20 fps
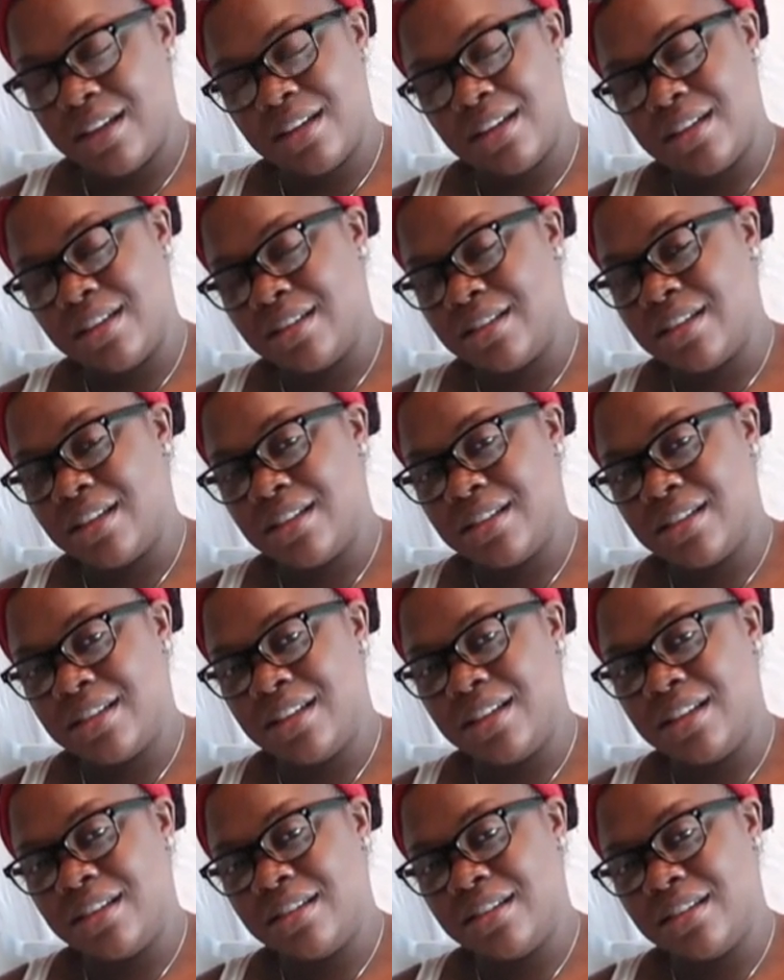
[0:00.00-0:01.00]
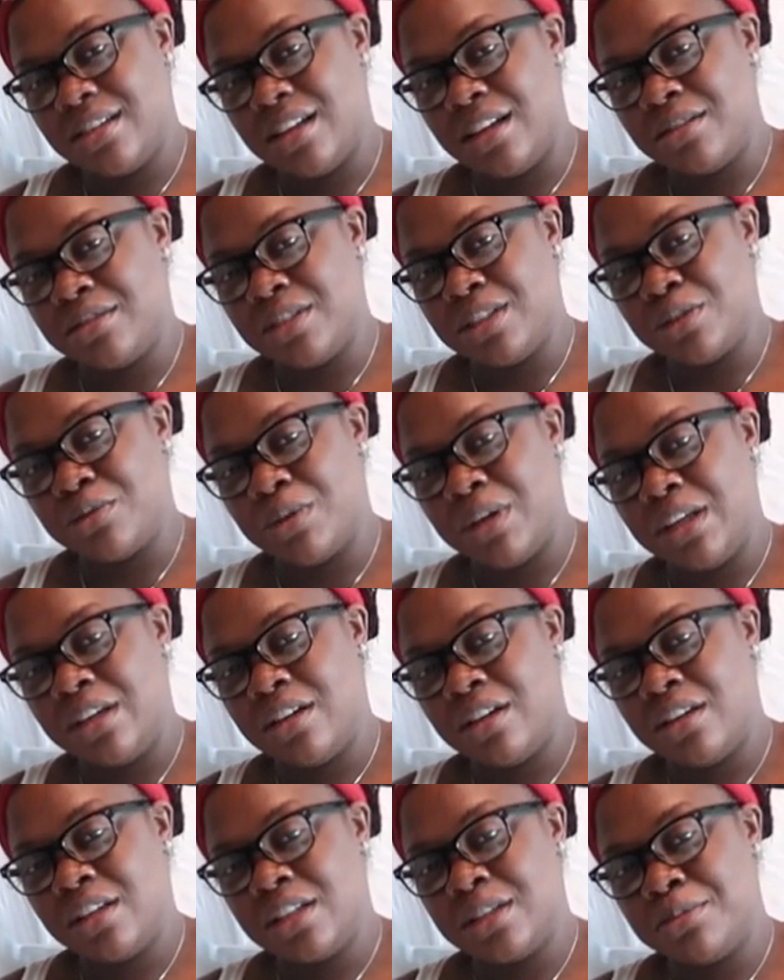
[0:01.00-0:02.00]
I guess that's it. I'm just
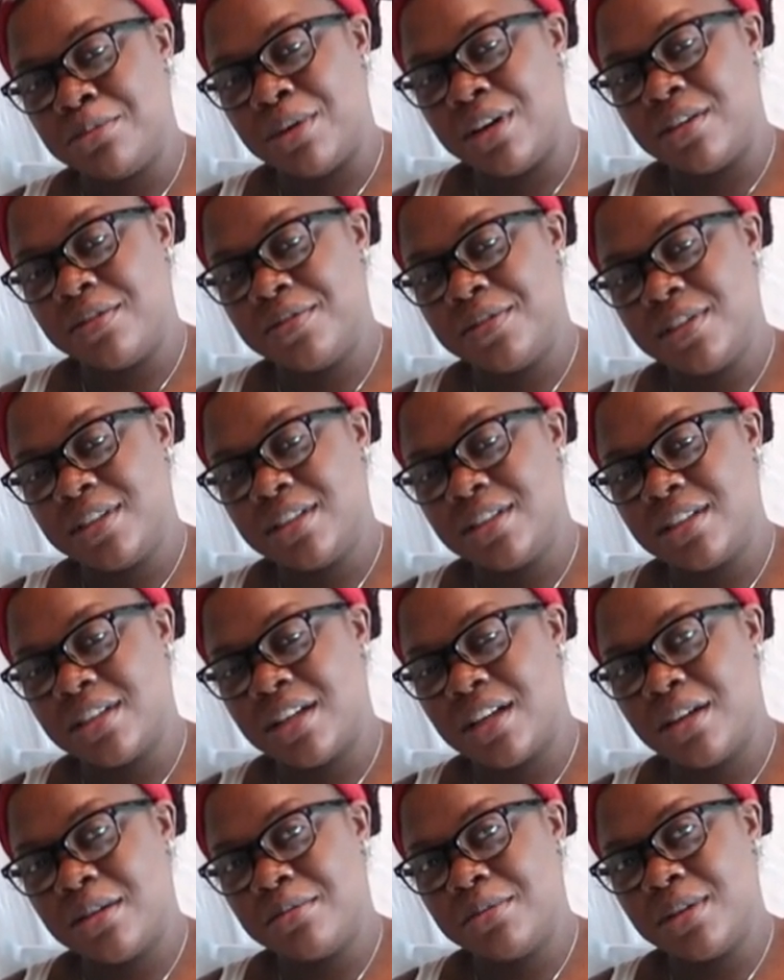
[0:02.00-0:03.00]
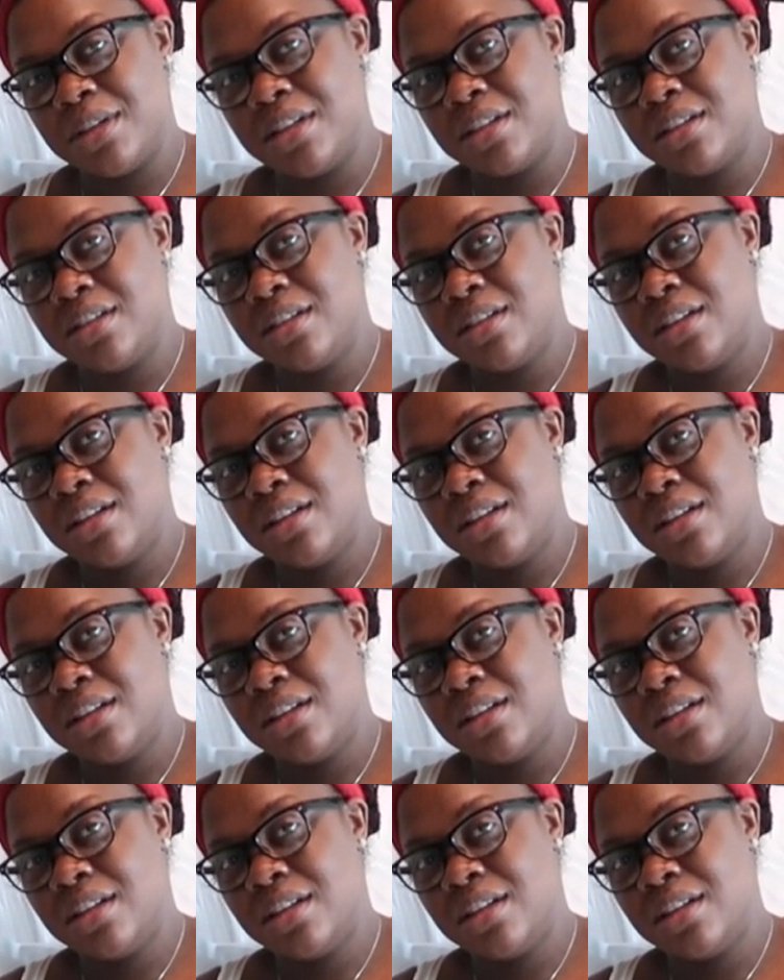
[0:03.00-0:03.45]
waiting on this breakfast to come in.